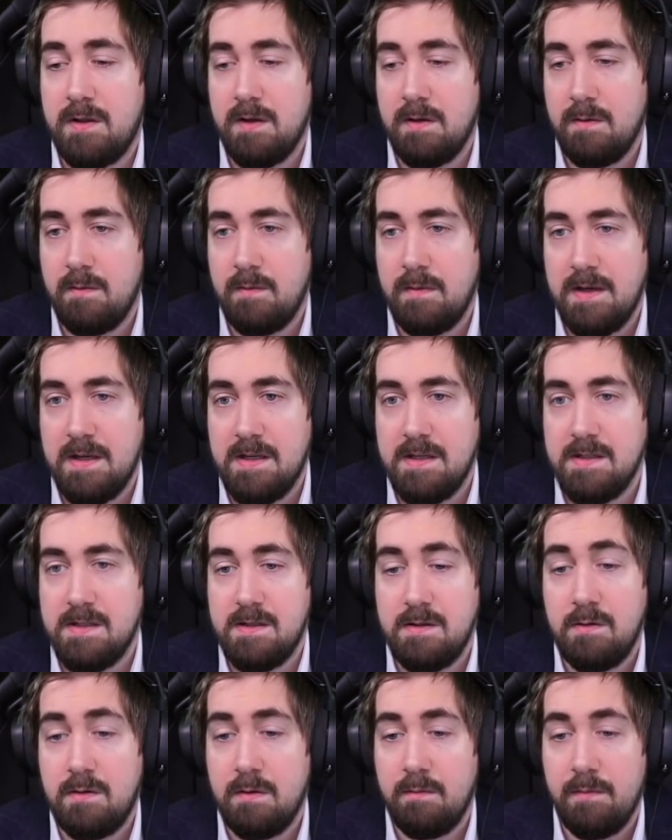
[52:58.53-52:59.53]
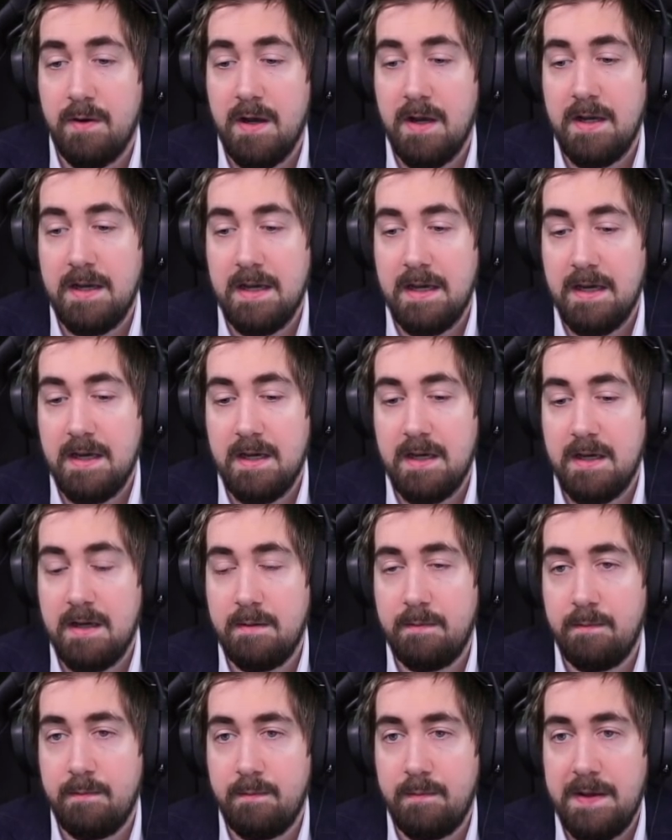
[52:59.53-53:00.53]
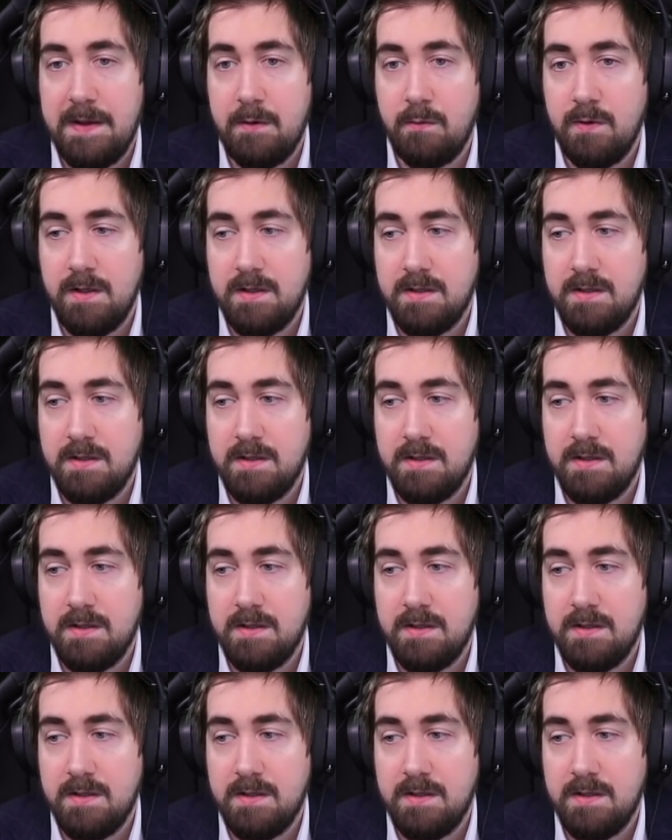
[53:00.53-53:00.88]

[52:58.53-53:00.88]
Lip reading: them is you can buy a PoE